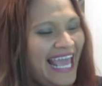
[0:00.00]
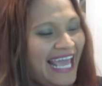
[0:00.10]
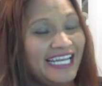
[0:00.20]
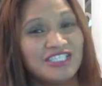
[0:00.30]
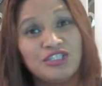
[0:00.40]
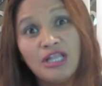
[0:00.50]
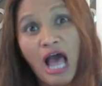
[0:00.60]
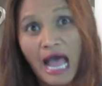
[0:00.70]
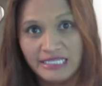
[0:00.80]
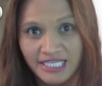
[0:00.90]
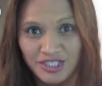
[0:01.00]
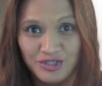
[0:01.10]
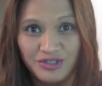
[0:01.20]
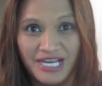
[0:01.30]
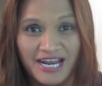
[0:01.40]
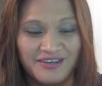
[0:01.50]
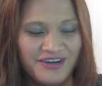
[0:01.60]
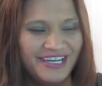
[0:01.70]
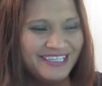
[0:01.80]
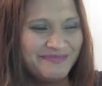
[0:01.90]
And it's still hot. I just took it out
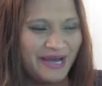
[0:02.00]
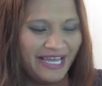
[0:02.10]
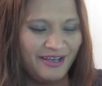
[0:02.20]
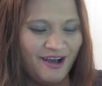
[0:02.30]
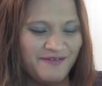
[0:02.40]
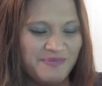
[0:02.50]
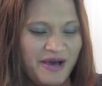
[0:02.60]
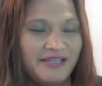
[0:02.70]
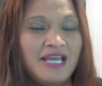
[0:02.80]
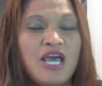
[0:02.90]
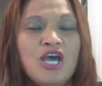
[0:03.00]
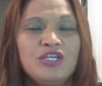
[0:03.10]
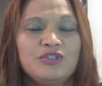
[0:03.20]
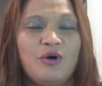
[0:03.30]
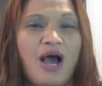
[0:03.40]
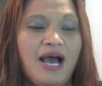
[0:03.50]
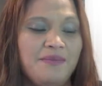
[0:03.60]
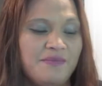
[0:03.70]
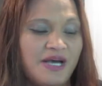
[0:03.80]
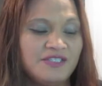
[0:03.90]
of my coffee pot. So
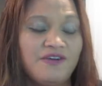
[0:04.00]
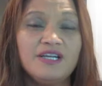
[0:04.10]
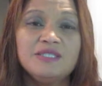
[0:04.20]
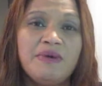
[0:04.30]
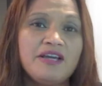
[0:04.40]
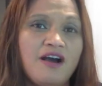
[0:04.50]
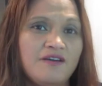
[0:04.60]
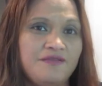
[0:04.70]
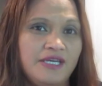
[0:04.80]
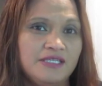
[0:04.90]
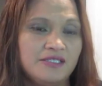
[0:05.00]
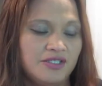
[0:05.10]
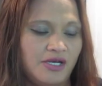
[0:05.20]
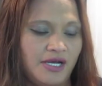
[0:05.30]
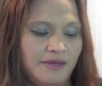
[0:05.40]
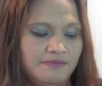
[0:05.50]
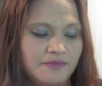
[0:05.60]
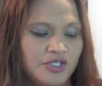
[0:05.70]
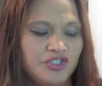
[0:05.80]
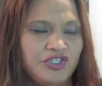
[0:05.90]
as far as my coffee is
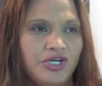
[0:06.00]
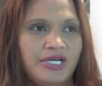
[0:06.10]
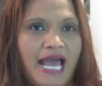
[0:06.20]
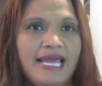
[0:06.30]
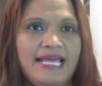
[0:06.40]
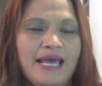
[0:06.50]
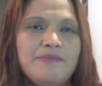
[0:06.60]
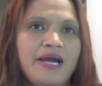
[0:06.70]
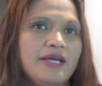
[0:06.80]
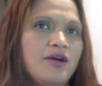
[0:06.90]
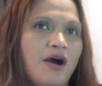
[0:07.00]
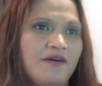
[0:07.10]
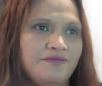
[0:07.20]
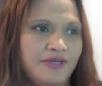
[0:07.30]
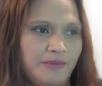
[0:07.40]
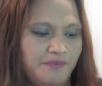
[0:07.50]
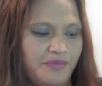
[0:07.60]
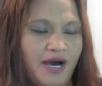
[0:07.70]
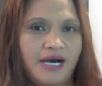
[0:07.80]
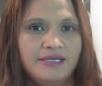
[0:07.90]
concerned, I get my coffee
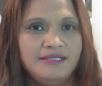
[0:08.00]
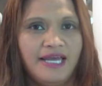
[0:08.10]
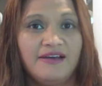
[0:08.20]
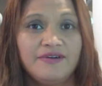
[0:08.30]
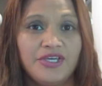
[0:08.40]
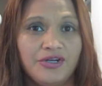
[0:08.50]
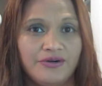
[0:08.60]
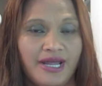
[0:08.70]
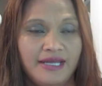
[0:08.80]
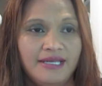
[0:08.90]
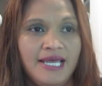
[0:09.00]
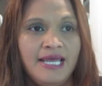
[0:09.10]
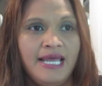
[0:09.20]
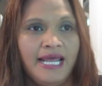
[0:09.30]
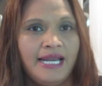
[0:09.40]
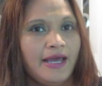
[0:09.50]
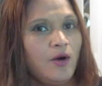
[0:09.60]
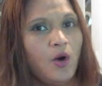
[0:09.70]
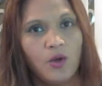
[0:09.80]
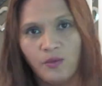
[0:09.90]
pods. I have a Keurig, and I
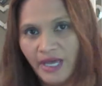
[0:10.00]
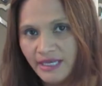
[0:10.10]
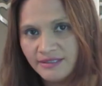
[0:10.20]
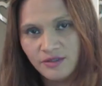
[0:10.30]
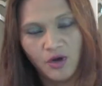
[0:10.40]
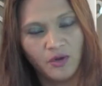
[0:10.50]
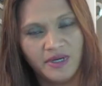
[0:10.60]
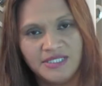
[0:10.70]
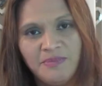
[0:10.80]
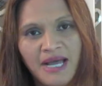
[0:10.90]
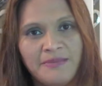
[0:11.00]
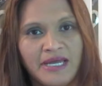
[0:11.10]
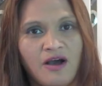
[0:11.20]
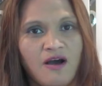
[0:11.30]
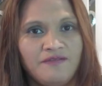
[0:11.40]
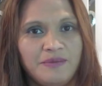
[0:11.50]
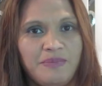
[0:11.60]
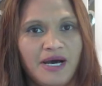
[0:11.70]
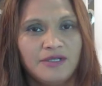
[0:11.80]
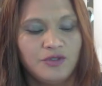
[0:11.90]
always buy my coffee
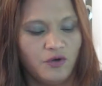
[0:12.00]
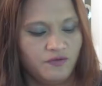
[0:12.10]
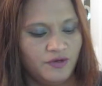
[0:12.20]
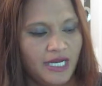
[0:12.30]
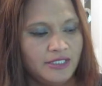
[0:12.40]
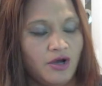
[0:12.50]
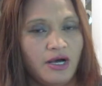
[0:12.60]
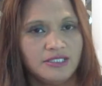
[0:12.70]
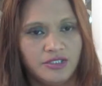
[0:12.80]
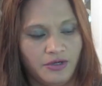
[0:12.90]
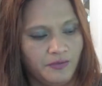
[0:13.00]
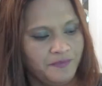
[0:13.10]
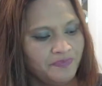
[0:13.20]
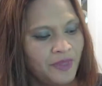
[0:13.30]
pods over at Costco.